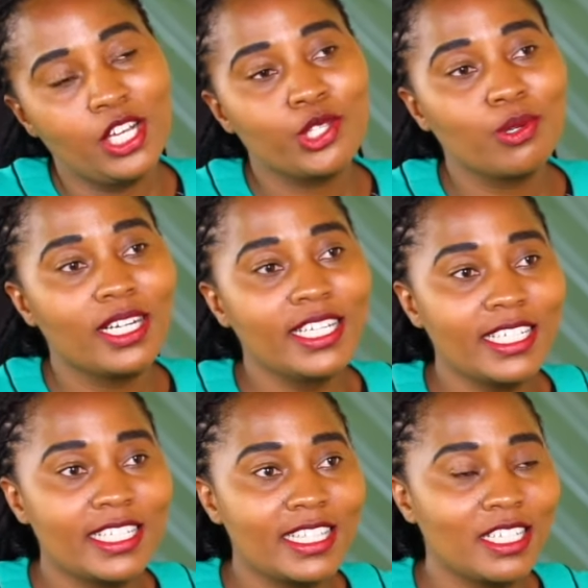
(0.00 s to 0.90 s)
So
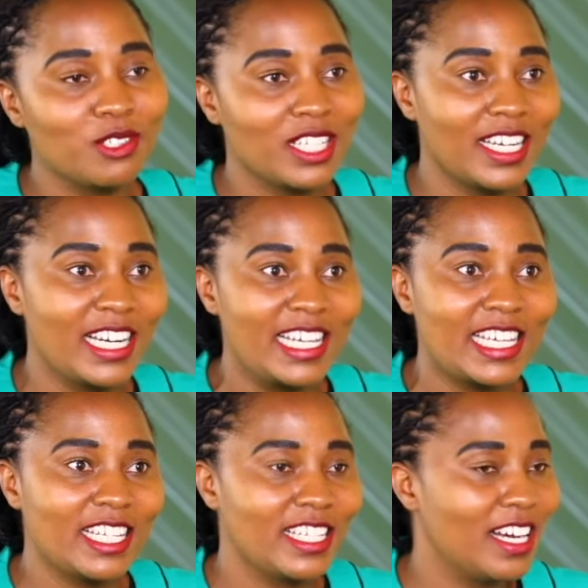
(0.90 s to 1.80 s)
clearly that was an
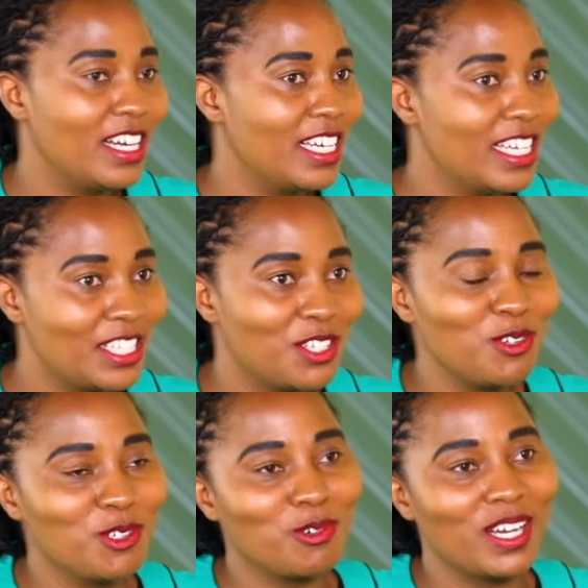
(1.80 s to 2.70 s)
indicator it's
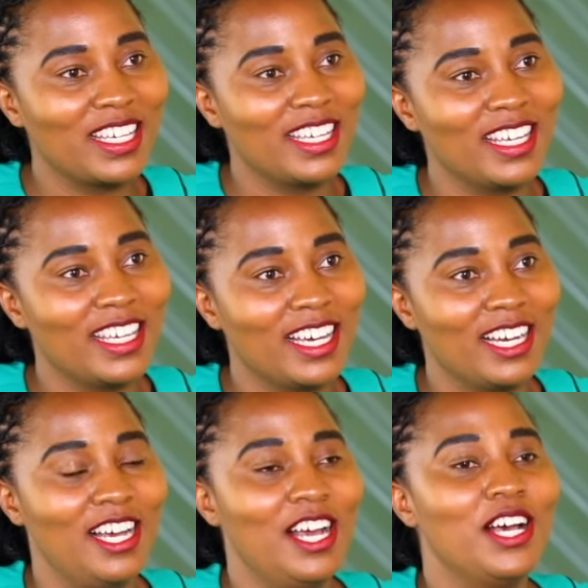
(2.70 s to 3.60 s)
not working here.